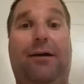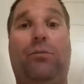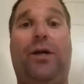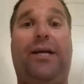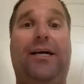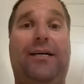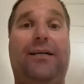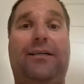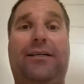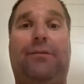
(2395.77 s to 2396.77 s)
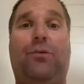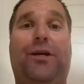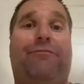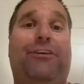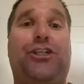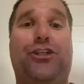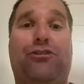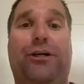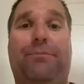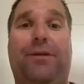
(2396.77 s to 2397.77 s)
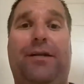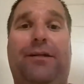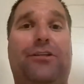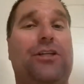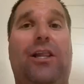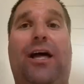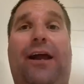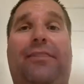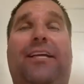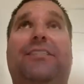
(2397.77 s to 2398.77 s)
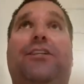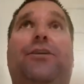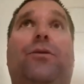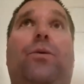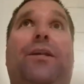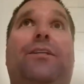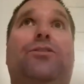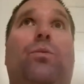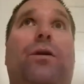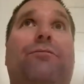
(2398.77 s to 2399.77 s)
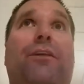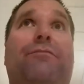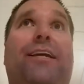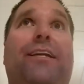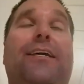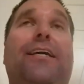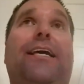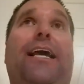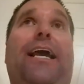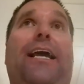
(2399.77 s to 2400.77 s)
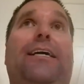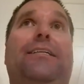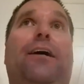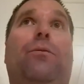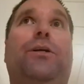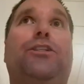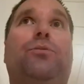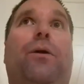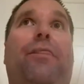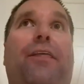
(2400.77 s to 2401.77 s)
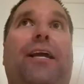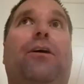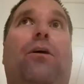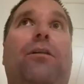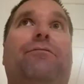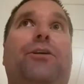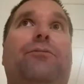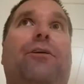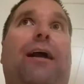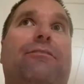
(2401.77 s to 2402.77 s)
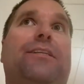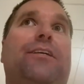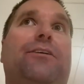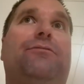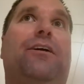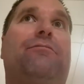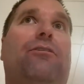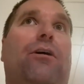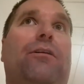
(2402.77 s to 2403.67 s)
come win a gun, come win a fishing trip. There's a lot of things that you can win at this wonderful event. And we just want to thank all of you for everything you've done